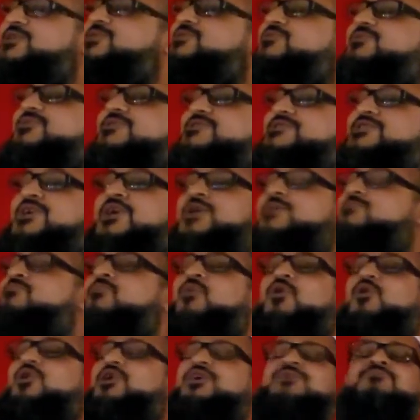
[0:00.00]
one who was
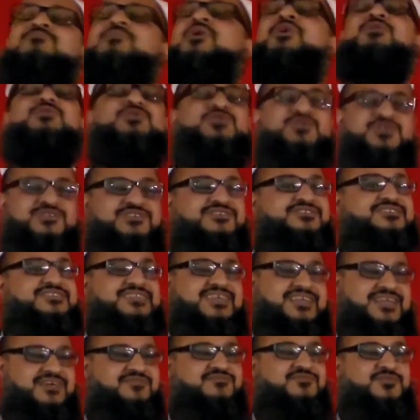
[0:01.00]
more emotional
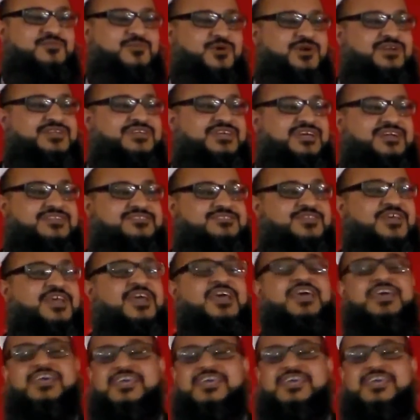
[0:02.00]
than everybody else.